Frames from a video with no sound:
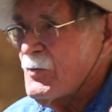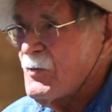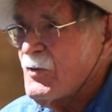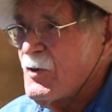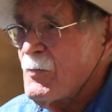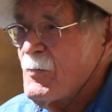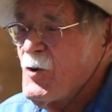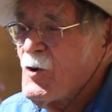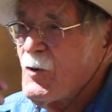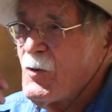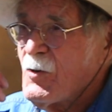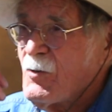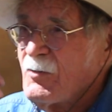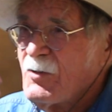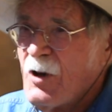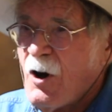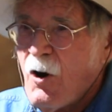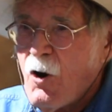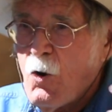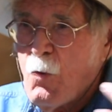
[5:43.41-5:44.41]
are, you know, they're
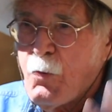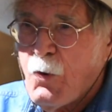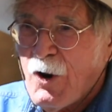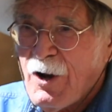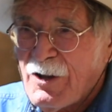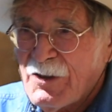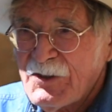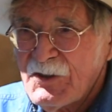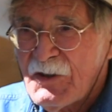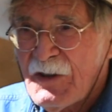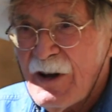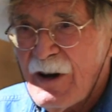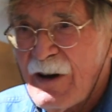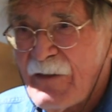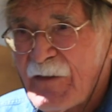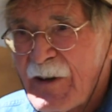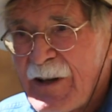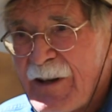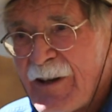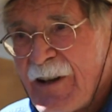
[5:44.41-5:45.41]
in the Hopewell
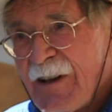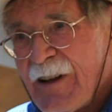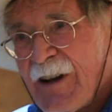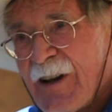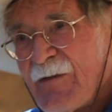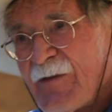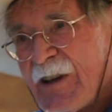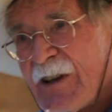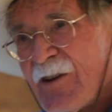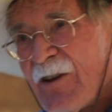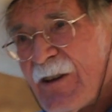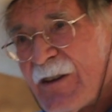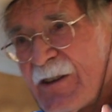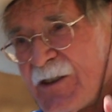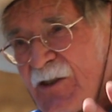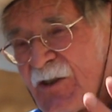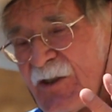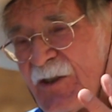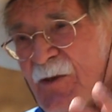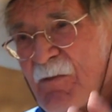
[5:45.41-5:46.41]
stuff. I mean, all
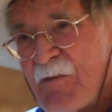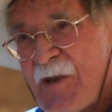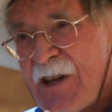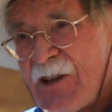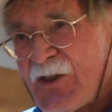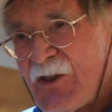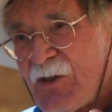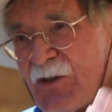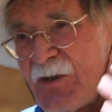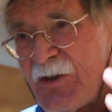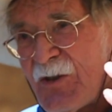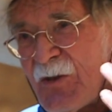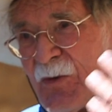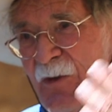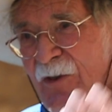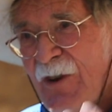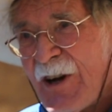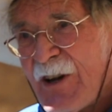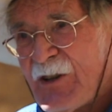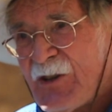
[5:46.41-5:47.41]
these dimensions
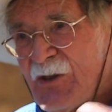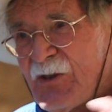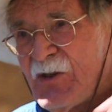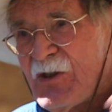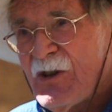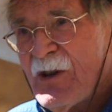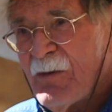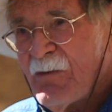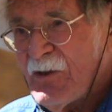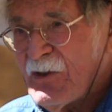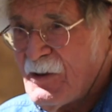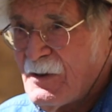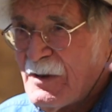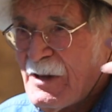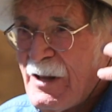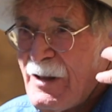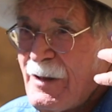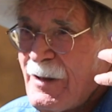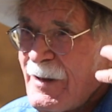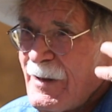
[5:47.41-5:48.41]
and relationships
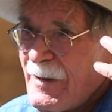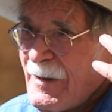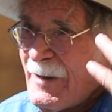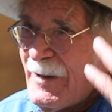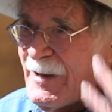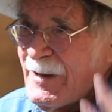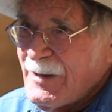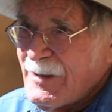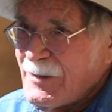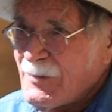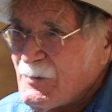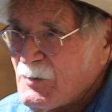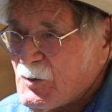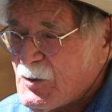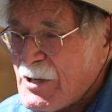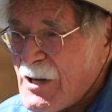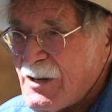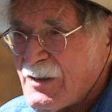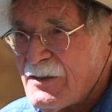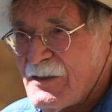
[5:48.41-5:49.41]
and and
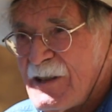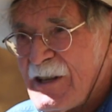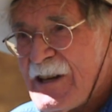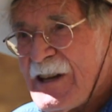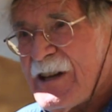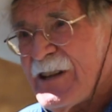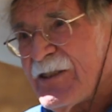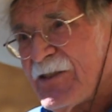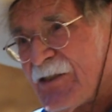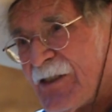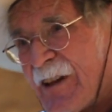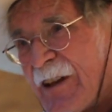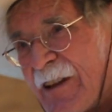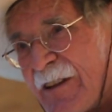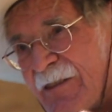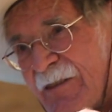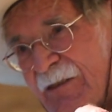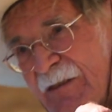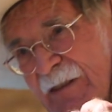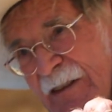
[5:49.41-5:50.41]
techniques
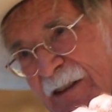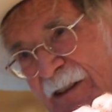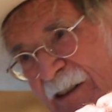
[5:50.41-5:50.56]
and